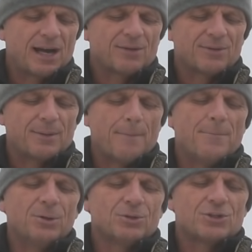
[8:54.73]
other
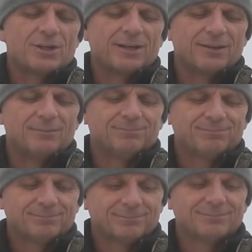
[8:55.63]
than bullshitting them.
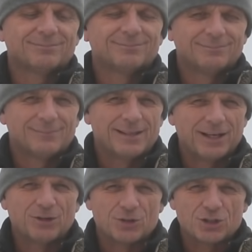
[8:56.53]

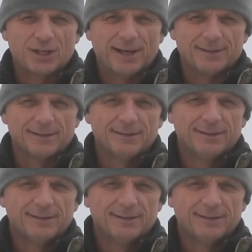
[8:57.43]
Yeah, no shit.